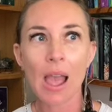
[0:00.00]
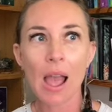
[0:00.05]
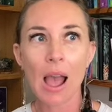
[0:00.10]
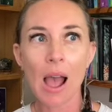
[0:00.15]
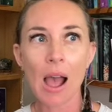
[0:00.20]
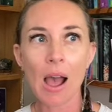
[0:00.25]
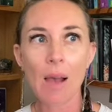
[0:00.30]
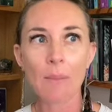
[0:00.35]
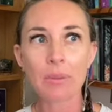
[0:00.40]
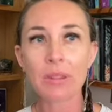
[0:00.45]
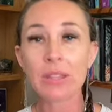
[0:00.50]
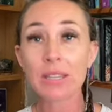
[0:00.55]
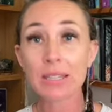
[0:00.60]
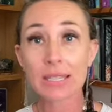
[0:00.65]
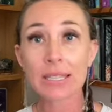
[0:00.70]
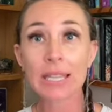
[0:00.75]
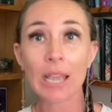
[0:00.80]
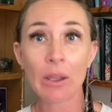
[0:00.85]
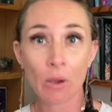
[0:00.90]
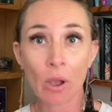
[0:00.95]
But this
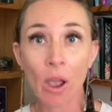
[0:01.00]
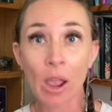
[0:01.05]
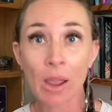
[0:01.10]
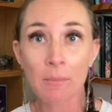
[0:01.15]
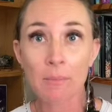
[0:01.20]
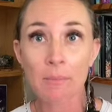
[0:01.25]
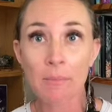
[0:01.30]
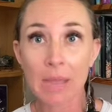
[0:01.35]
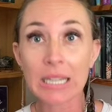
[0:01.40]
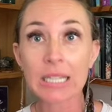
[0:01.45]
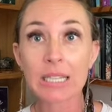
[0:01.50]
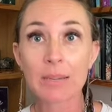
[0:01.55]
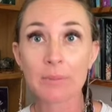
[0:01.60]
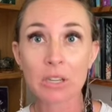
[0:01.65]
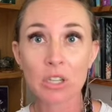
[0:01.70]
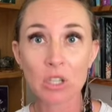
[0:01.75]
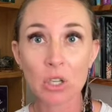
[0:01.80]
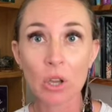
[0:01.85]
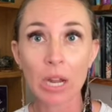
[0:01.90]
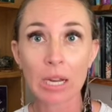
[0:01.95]
is how I'm meant to be
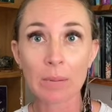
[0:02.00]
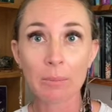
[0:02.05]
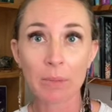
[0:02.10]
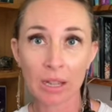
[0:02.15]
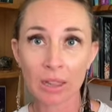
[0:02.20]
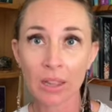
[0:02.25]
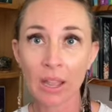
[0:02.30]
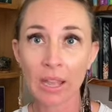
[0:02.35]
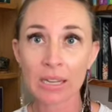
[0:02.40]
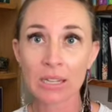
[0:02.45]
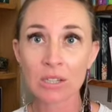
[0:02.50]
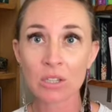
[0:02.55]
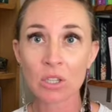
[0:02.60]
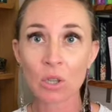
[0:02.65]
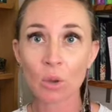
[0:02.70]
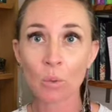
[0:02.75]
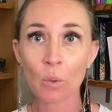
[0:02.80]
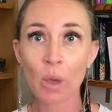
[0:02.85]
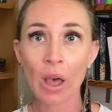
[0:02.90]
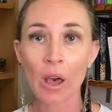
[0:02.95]
shining my light into
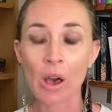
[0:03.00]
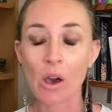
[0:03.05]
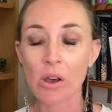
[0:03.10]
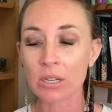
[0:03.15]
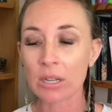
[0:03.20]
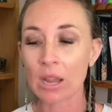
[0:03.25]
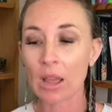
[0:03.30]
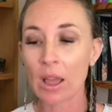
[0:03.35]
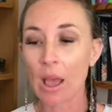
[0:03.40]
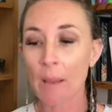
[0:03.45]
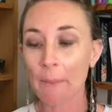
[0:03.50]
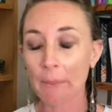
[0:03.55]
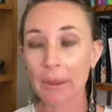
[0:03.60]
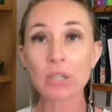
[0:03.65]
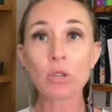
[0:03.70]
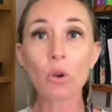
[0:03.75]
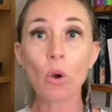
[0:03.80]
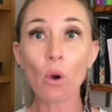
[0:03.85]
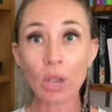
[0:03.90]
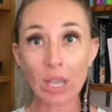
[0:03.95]
the world, by
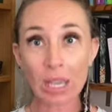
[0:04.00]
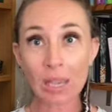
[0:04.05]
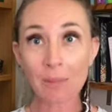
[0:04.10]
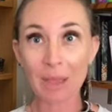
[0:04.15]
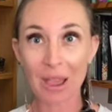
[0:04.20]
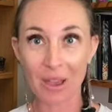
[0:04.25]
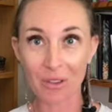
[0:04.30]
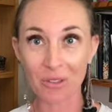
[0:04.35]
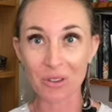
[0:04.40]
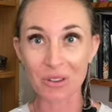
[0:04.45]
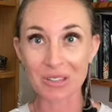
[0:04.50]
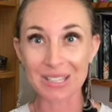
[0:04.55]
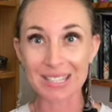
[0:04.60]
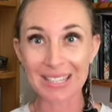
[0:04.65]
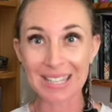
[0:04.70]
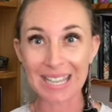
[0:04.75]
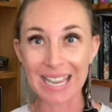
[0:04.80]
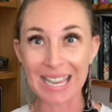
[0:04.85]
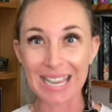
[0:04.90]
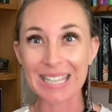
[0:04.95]
talking about those
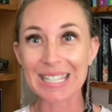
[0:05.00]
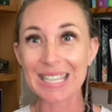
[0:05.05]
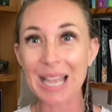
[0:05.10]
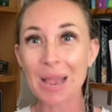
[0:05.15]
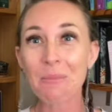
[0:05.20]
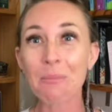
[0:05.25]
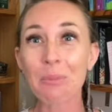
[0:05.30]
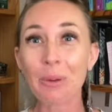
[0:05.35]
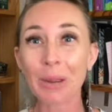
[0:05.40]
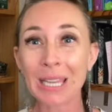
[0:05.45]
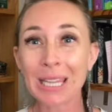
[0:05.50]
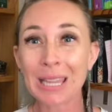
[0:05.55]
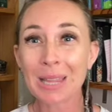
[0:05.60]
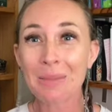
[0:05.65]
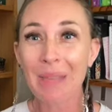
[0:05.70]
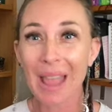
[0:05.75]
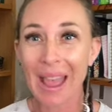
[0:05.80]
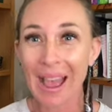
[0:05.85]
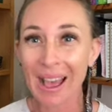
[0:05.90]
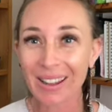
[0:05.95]
things and bringing
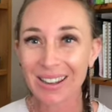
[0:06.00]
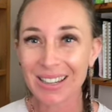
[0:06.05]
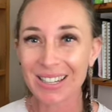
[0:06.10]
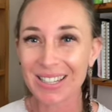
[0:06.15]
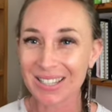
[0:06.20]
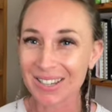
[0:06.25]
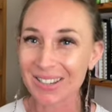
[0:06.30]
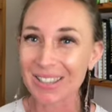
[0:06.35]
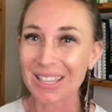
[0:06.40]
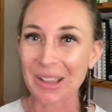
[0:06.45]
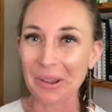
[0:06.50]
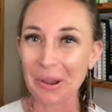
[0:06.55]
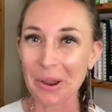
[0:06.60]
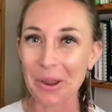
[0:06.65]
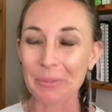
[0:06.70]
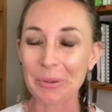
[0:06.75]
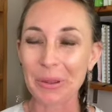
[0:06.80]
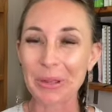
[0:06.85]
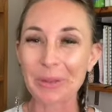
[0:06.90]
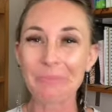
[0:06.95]
them out into the
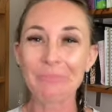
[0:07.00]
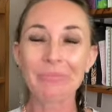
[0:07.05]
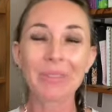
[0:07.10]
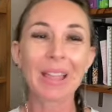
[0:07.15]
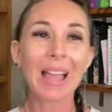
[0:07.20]
open.